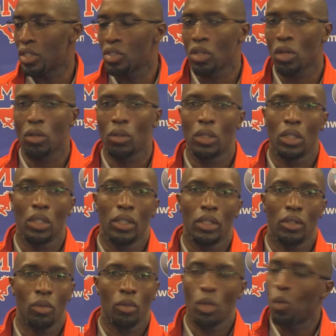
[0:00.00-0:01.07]
So
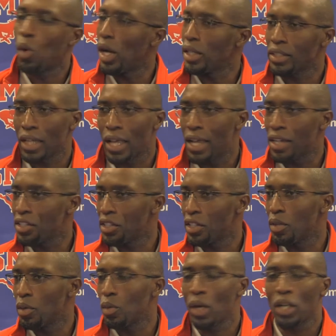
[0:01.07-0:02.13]
we watched last
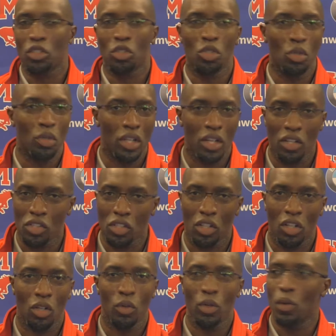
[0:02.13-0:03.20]
year, we watched two years
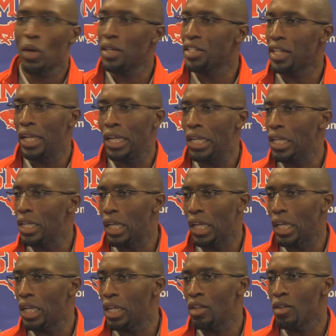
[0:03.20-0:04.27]
ago, we watch any
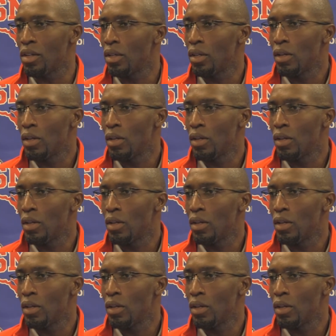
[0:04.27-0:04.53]
any